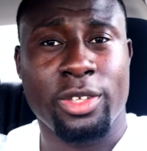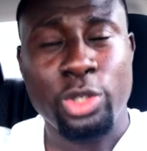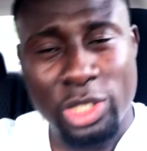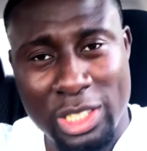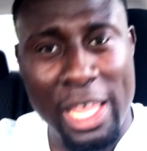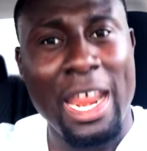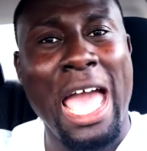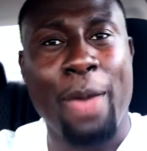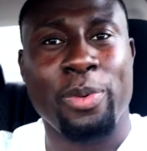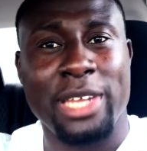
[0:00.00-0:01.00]
You just let it
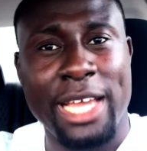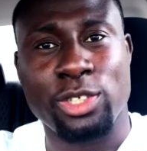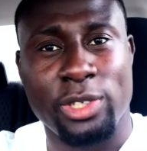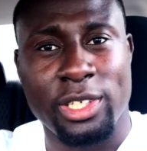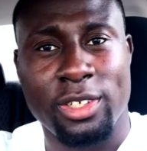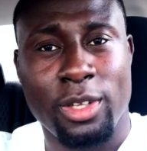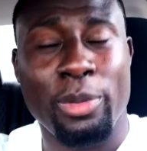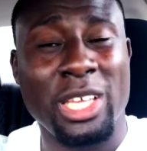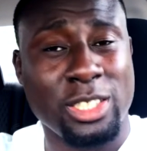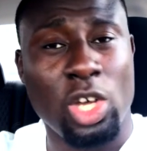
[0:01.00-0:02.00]
happen naturally.
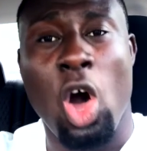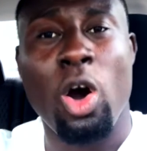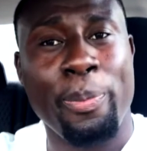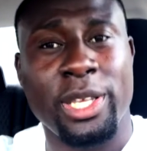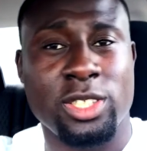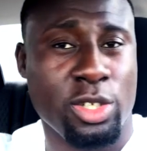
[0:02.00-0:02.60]
It's all based